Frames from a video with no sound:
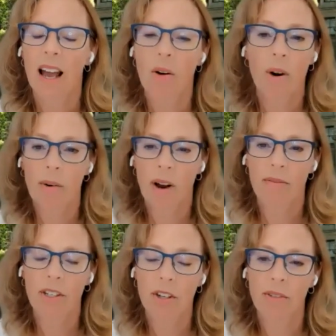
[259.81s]
or of
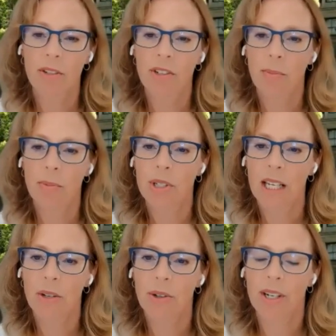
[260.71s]
the Soviet Union in
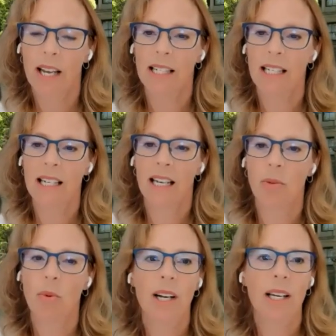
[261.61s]
particular in
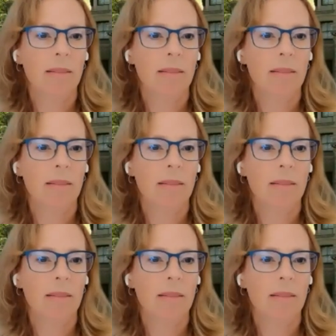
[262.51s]
1991?